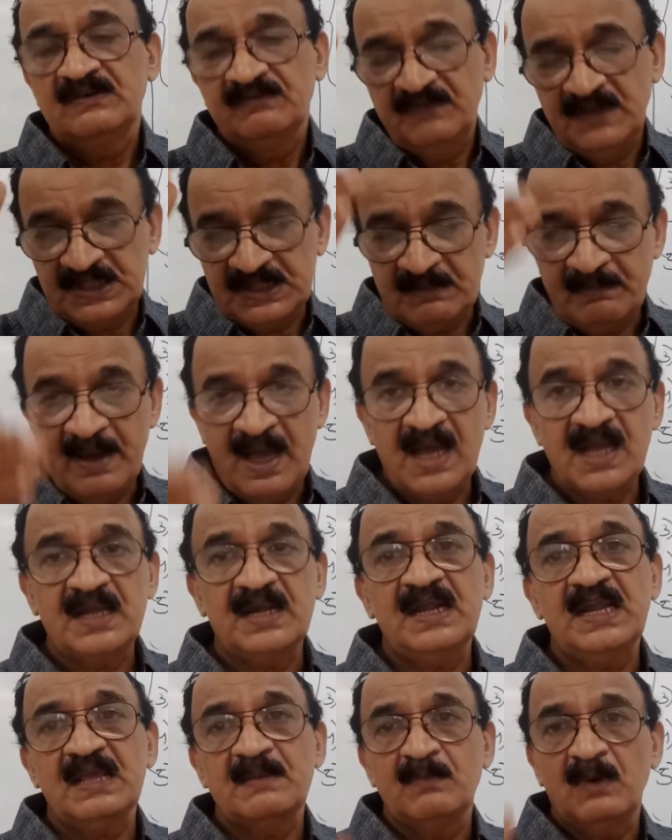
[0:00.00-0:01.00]
with the
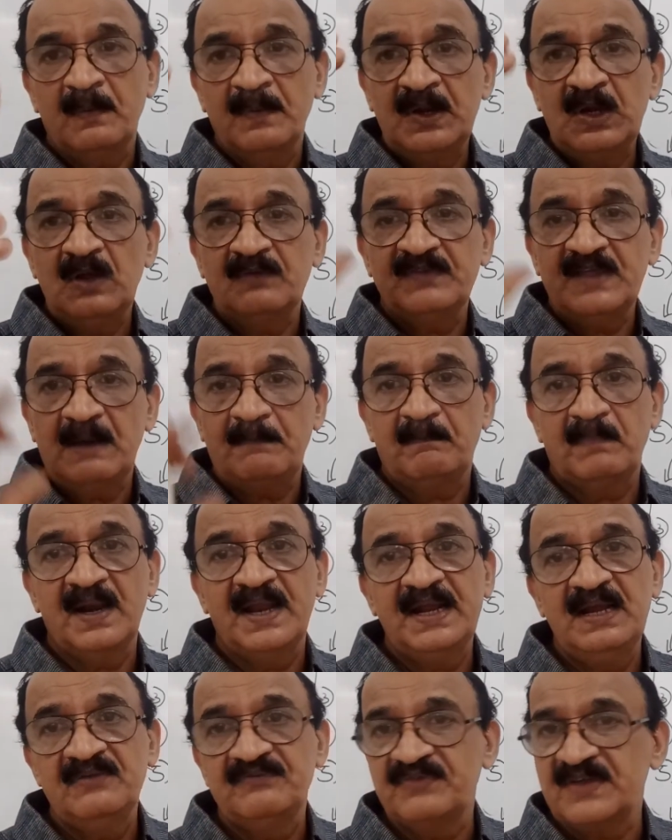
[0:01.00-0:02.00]
magnetic moment of the
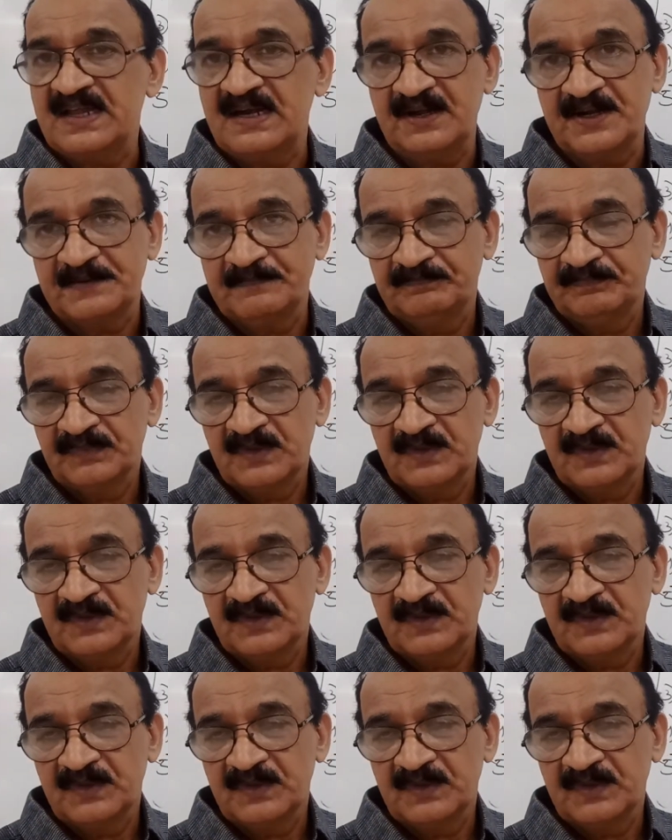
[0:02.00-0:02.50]
applied field.